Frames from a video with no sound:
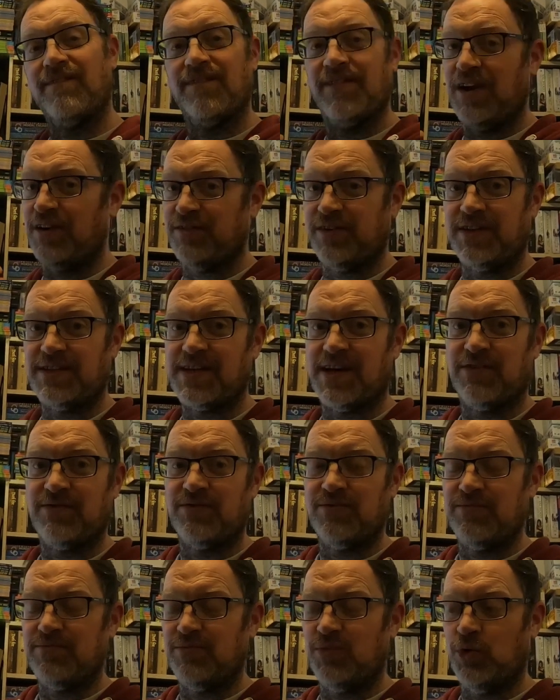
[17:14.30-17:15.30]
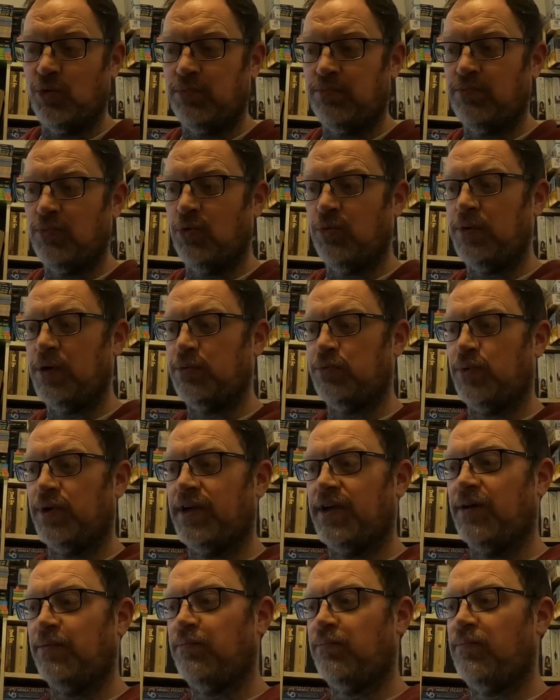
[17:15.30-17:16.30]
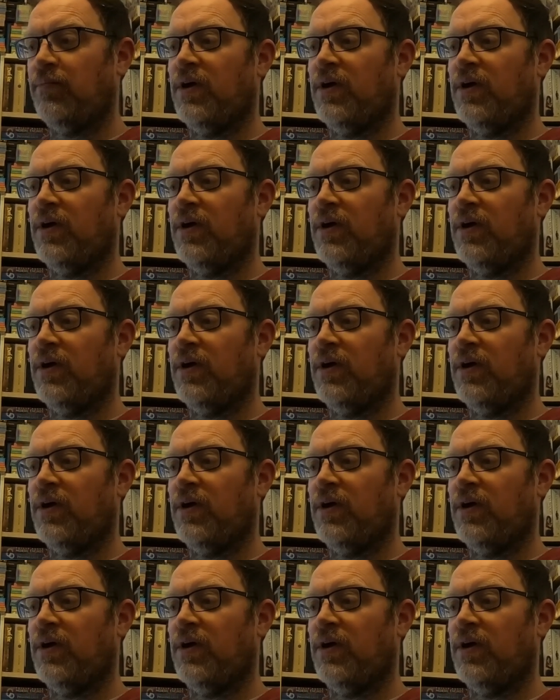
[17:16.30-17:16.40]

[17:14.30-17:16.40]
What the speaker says: lovely to have more people here.